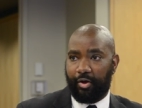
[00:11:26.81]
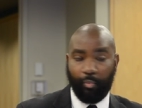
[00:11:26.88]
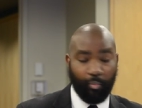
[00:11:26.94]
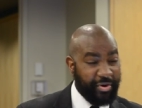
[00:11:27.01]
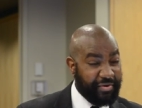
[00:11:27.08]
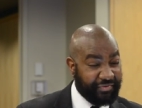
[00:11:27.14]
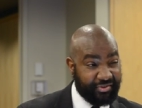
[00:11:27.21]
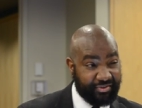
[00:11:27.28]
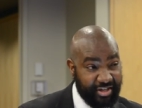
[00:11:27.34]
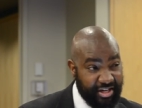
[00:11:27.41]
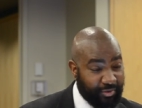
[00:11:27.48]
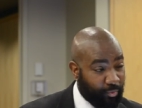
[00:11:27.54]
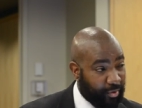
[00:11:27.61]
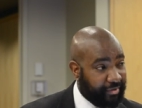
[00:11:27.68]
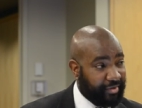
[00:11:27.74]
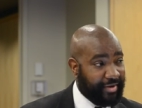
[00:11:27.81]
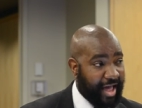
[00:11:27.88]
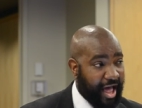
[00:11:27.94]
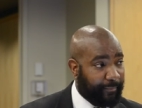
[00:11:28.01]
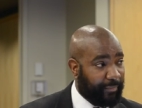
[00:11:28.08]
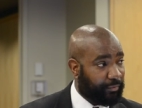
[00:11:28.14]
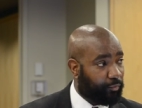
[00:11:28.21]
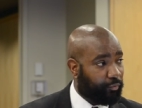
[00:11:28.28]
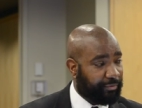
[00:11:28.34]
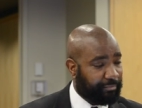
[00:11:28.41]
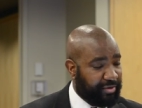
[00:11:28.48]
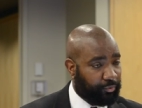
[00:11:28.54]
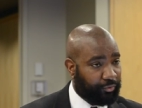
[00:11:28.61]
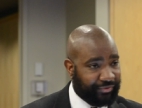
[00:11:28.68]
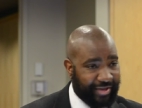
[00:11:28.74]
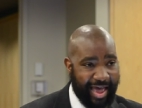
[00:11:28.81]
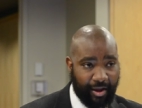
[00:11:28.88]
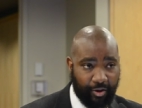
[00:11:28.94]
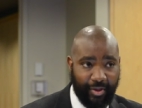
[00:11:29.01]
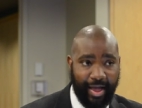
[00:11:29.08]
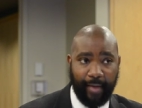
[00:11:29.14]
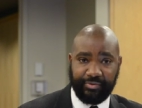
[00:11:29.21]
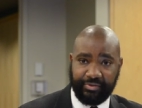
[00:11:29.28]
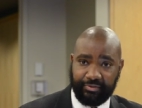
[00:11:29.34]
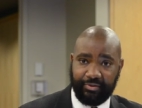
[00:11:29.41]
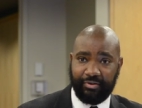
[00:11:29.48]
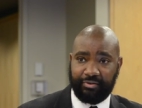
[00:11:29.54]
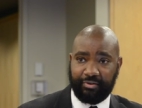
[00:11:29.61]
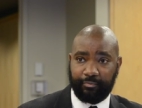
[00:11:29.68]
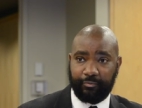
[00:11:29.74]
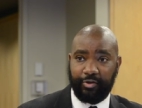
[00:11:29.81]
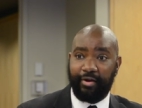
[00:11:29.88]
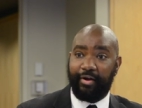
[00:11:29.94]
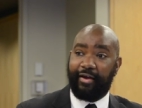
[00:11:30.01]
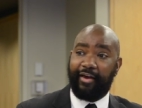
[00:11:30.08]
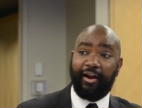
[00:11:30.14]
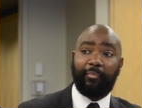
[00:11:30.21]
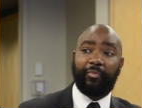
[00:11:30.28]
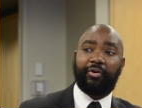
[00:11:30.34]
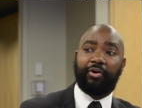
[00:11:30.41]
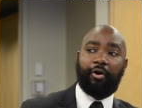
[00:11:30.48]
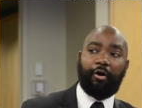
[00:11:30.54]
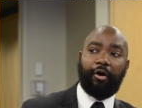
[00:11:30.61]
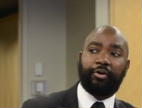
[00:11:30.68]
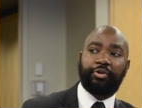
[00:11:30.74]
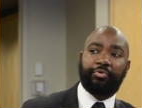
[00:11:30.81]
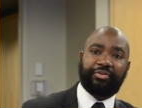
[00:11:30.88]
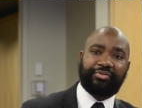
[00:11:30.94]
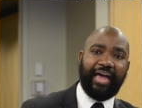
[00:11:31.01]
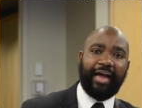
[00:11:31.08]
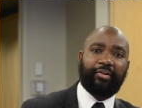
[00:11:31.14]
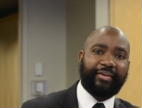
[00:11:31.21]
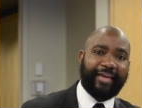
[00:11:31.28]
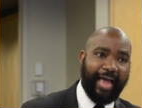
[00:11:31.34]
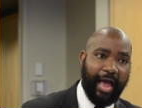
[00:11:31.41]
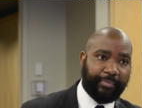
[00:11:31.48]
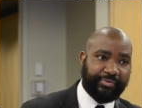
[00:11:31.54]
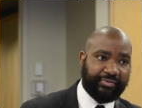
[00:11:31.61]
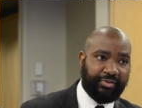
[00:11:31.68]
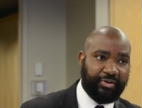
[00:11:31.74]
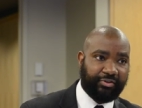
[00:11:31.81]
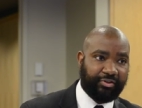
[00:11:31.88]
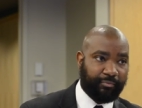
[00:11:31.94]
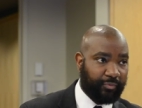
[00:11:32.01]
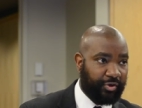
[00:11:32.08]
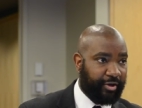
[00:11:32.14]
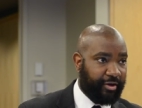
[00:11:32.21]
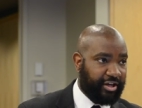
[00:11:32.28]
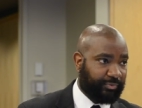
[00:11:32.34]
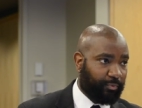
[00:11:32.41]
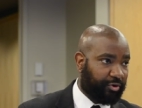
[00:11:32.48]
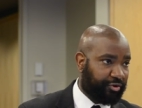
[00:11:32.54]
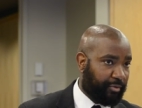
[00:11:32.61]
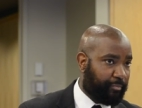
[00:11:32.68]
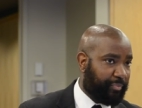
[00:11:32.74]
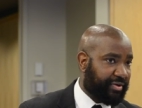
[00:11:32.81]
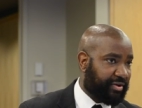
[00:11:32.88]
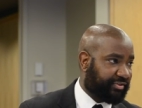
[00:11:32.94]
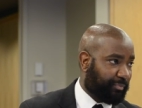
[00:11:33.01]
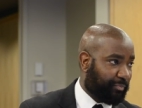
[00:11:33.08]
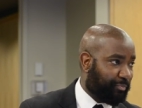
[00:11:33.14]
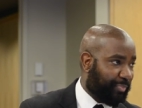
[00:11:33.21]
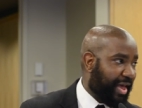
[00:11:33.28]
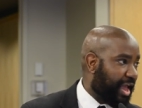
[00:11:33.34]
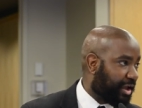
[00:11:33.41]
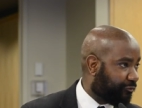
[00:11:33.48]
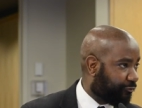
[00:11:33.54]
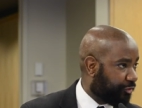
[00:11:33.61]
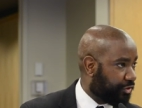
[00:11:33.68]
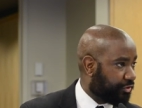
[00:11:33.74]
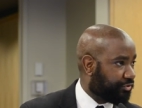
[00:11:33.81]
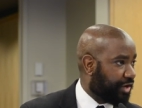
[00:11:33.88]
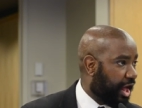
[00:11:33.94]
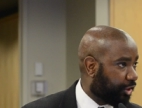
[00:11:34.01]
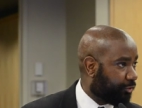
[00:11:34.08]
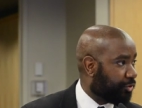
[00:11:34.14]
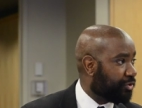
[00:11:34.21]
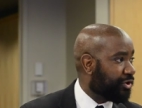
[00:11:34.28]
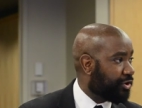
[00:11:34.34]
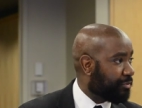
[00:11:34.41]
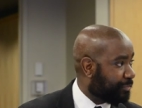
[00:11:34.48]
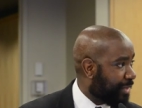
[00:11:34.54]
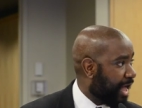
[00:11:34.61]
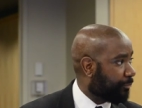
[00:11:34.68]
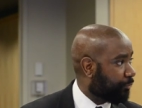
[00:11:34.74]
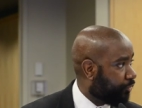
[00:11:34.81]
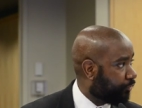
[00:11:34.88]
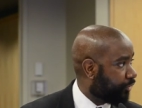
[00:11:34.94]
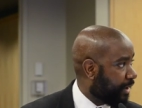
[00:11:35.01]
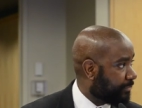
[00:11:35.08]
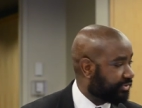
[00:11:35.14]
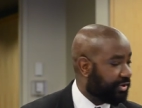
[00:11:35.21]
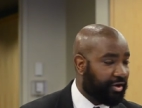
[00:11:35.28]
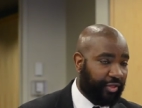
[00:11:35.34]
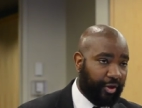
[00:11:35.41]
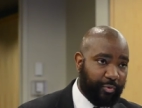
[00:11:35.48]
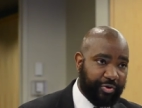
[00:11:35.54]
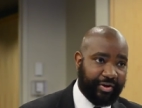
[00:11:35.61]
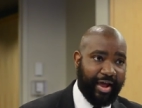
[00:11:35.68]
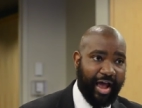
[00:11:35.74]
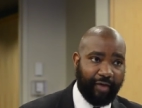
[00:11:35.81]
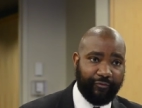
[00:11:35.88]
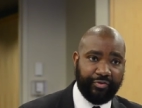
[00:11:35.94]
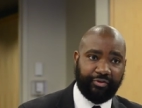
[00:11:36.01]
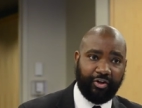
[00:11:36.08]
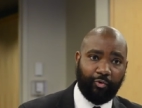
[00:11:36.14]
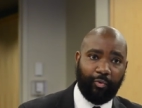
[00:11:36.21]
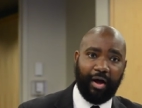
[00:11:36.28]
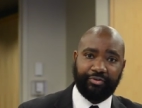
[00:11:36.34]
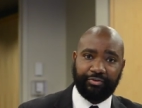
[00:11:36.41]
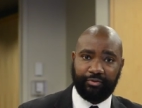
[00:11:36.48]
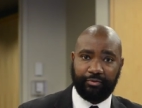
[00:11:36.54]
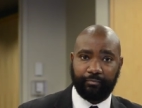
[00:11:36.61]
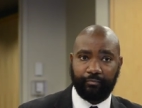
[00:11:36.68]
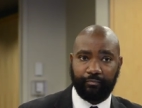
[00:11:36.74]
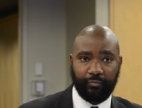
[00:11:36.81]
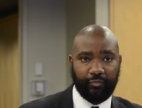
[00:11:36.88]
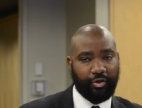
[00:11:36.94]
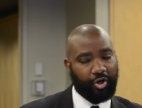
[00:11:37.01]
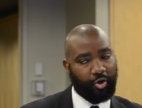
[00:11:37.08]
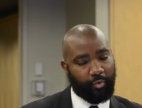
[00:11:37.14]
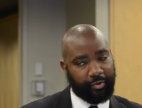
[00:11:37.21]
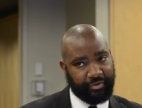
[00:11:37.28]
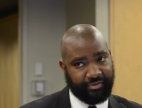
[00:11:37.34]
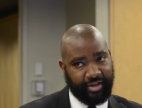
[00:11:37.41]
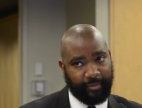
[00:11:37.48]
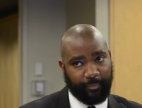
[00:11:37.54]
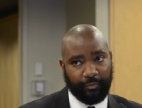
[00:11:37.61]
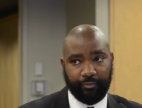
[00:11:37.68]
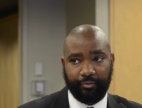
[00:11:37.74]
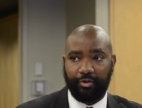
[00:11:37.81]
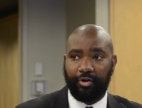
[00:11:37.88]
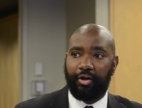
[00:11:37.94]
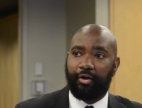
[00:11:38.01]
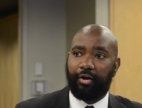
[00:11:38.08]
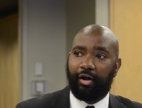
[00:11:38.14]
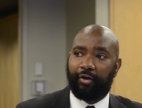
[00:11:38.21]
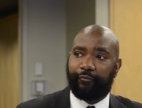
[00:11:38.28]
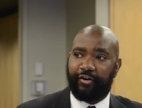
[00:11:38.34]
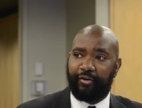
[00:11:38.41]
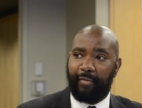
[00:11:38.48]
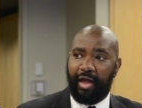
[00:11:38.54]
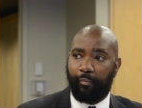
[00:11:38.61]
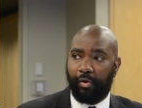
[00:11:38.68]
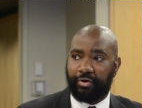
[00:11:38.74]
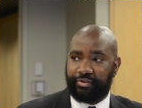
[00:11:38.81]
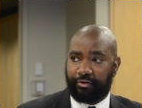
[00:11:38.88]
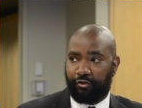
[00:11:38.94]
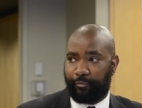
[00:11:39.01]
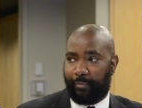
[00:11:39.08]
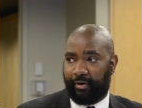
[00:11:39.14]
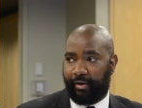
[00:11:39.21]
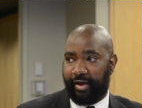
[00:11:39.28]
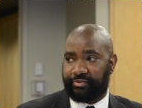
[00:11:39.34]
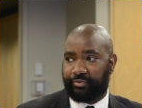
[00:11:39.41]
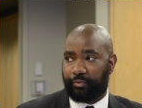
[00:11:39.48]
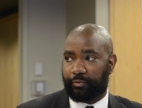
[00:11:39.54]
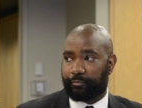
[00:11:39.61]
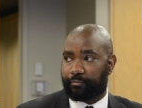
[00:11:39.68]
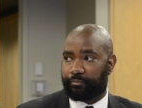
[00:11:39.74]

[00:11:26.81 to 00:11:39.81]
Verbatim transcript: We've seen what can happen when people tackle absenteeism. And I'm going to argue that tackling absenteeism is one of the biggest bang for the dollar impact programs that we could have in the state of Washington. Quick example. A friend of mine works at Clover Park High School.